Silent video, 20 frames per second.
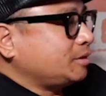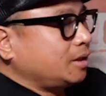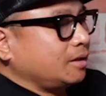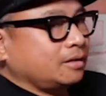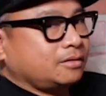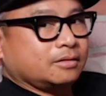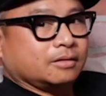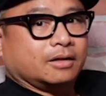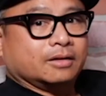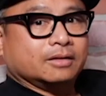
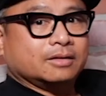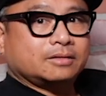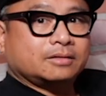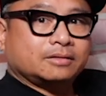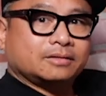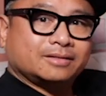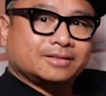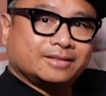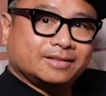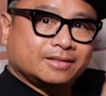sorry, this
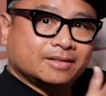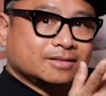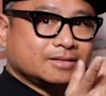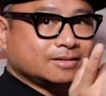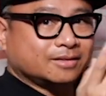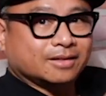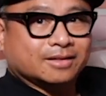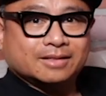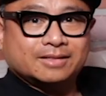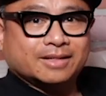
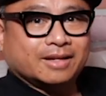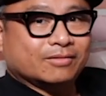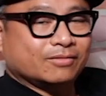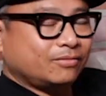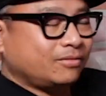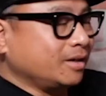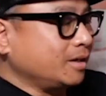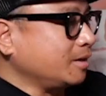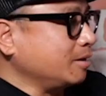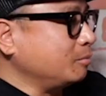is going to sound
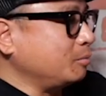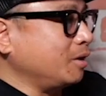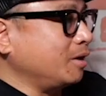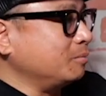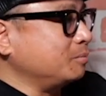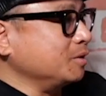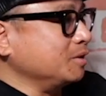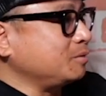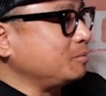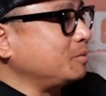fucking pompous,